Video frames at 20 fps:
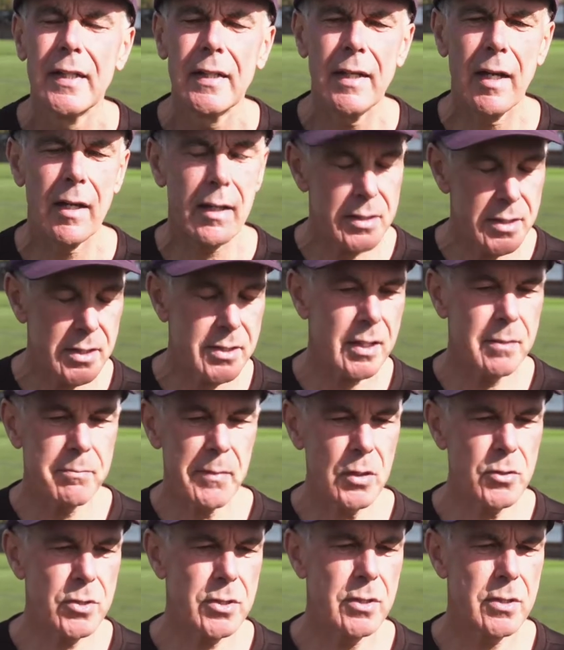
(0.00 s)
Now, as I said,
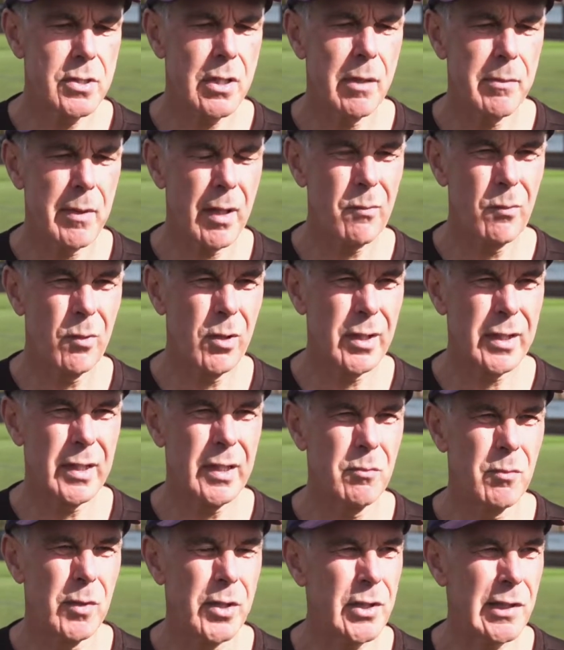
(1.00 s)
most of the time I'm
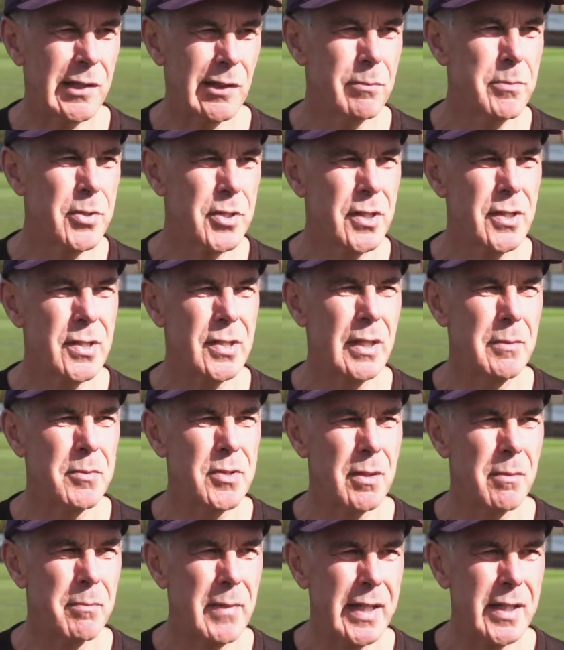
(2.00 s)
working with clubs and teams
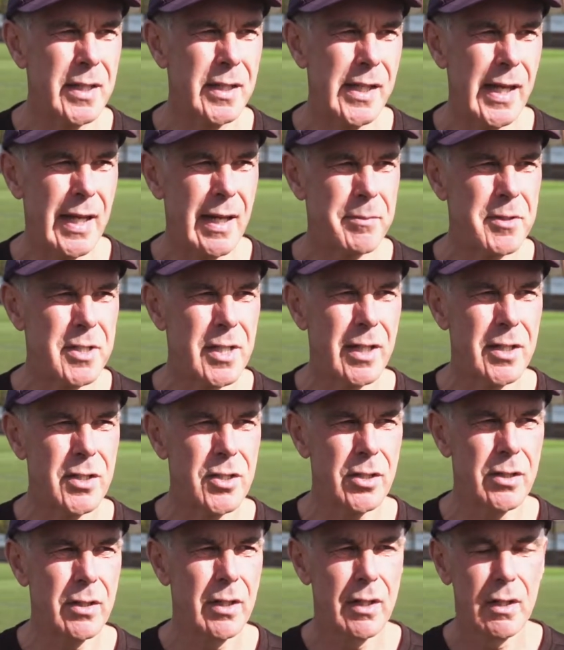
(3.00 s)
that are making the
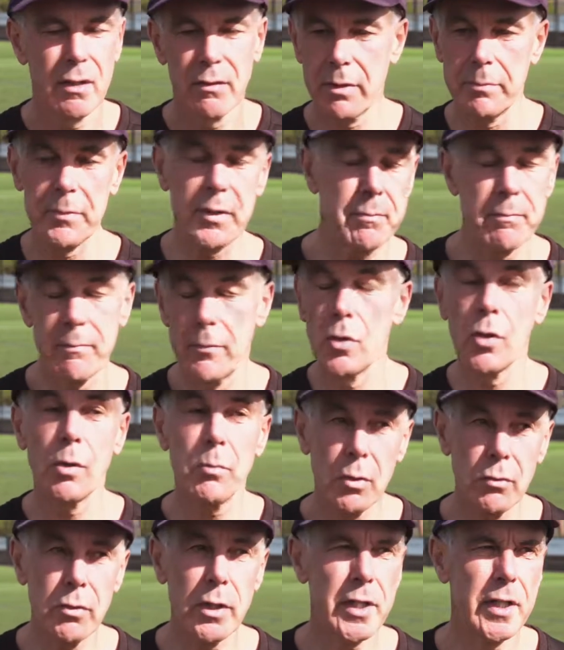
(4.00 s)
adaptation from the
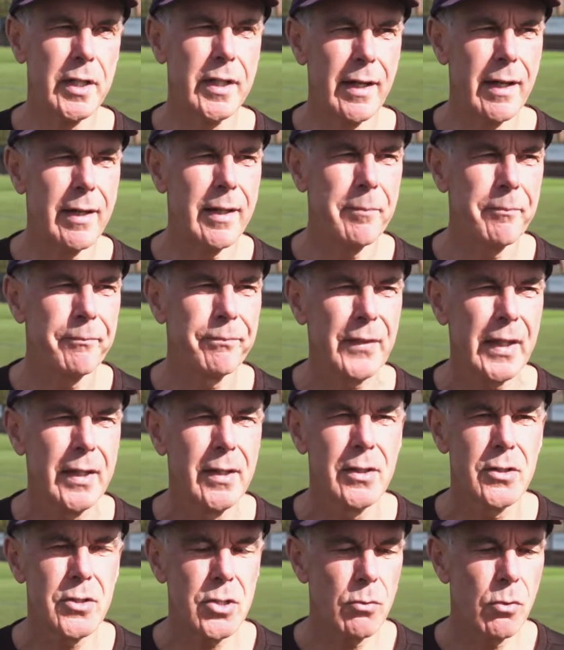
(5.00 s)
normal running game
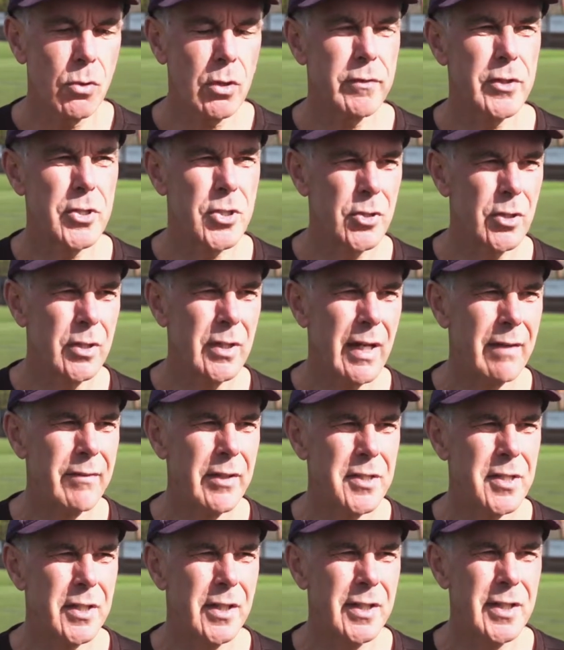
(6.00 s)
to all of a sudden
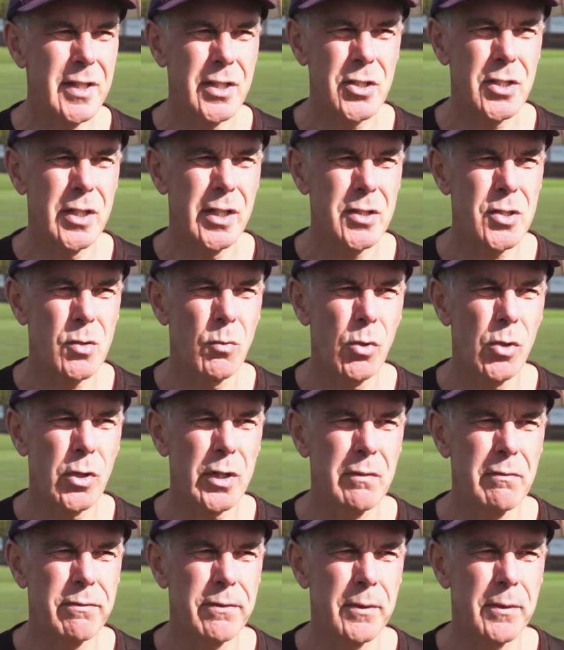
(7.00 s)
having to condition it to walking